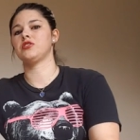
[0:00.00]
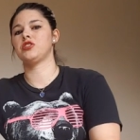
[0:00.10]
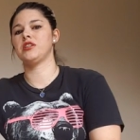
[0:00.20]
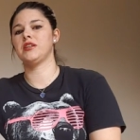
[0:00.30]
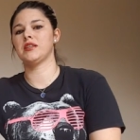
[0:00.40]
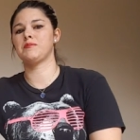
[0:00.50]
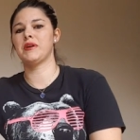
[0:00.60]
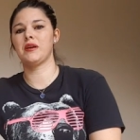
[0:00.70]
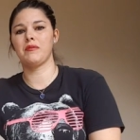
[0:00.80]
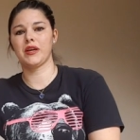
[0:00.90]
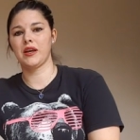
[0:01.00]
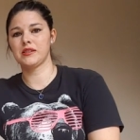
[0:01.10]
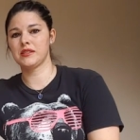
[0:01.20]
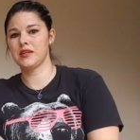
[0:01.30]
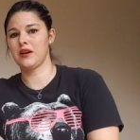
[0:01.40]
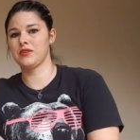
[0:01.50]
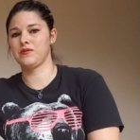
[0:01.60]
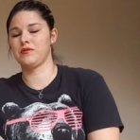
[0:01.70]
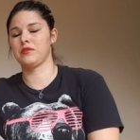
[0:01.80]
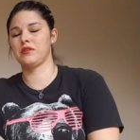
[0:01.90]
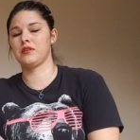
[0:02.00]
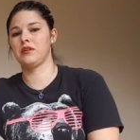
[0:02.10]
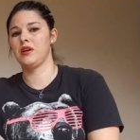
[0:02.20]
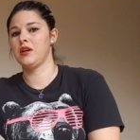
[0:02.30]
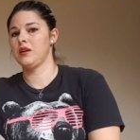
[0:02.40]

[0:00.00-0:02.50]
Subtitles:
She has been at my cousin's house for